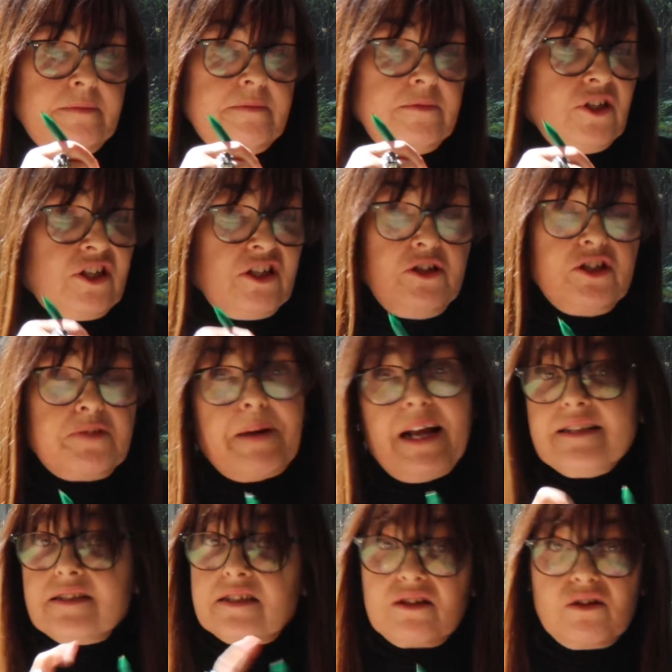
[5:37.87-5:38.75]
You can use
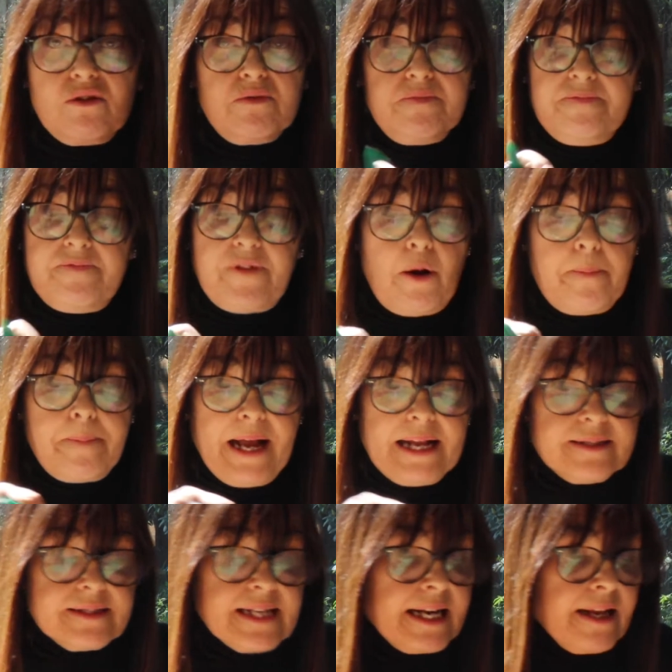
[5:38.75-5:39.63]
pencil, felt
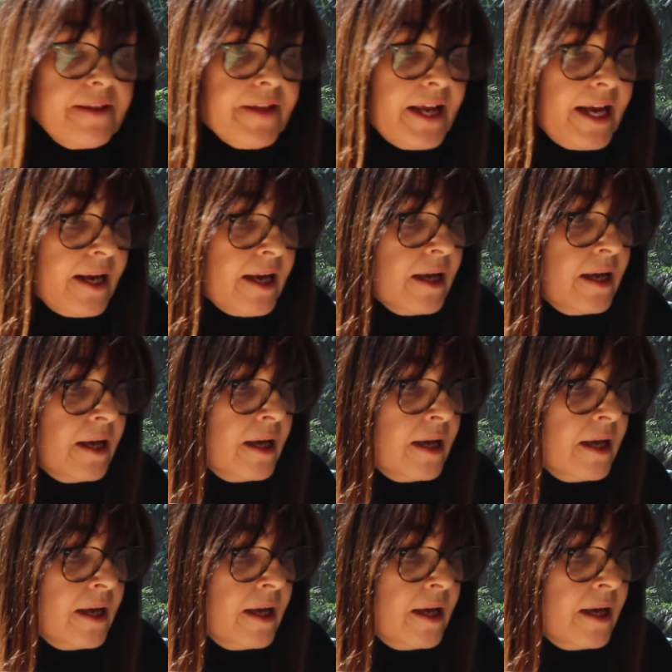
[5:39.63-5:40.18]
pens, anything.